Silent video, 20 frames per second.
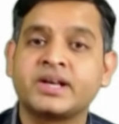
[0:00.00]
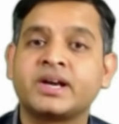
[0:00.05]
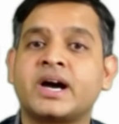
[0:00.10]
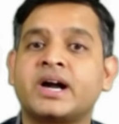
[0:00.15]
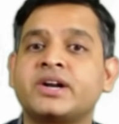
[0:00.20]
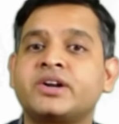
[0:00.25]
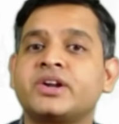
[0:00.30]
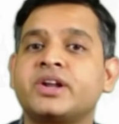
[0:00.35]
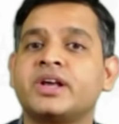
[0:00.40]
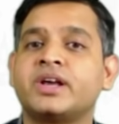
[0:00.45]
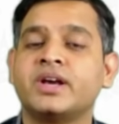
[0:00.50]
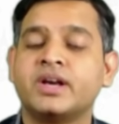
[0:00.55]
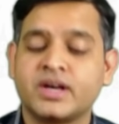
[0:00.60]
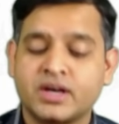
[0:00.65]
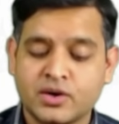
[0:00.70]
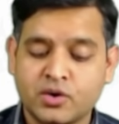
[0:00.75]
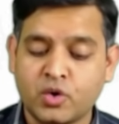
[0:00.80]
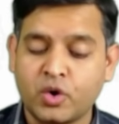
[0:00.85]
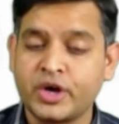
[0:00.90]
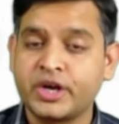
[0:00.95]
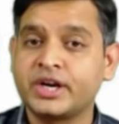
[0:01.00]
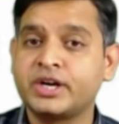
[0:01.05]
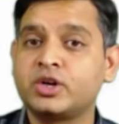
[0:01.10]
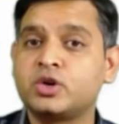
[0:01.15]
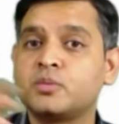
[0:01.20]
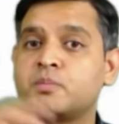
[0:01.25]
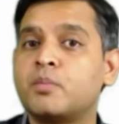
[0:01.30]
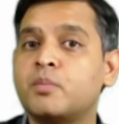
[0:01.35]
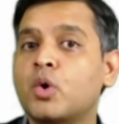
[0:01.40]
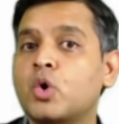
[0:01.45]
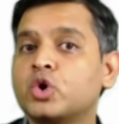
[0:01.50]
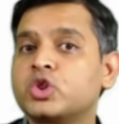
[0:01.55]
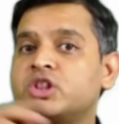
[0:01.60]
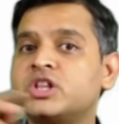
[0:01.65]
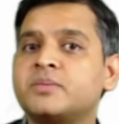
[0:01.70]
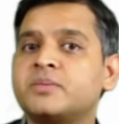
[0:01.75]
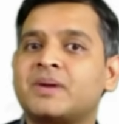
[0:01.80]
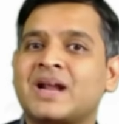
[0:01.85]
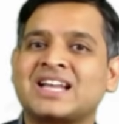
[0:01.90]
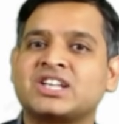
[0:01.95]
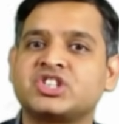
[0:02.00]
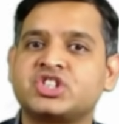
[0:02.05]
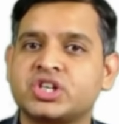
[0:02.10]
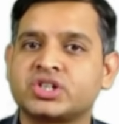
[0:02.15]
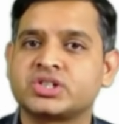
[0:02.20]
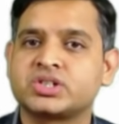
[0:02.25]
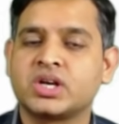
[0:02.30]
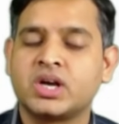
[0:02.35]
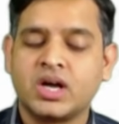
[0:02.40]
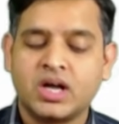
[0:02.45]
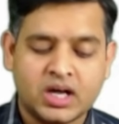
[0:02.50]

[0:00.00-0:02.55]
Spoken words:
artery going into both the branches,